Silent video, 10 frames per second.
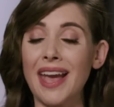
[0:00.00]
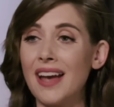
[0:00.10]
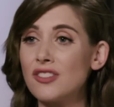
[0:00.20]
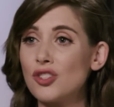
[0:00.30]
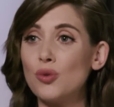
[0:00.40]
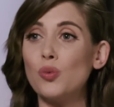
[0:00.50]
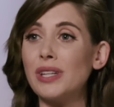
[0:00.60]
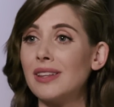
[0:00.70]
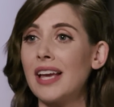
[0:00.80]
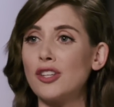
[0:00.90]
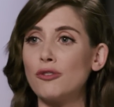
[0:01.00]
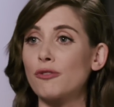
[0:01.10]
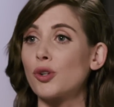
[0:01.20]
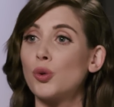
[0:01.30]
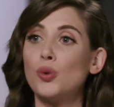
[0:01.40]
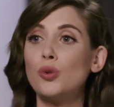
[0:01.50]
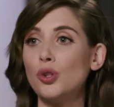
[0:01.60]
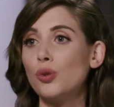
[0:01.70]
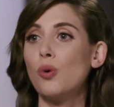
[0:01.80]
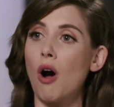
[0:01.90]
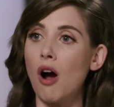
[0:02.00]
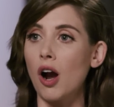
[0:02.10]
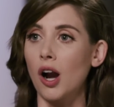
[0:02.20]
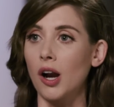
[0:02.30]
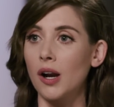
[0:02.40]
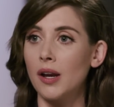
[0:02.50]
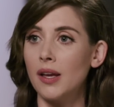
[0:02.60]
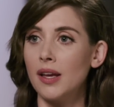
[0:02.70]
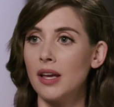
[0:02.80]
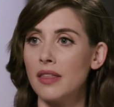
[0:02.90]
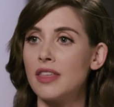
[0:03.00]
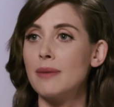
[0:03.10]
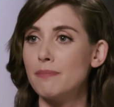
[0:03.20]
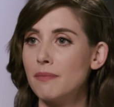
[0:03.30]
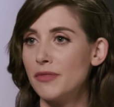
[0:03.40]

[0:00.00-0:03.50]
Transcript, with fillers: cast you. We like you for who you are. Then,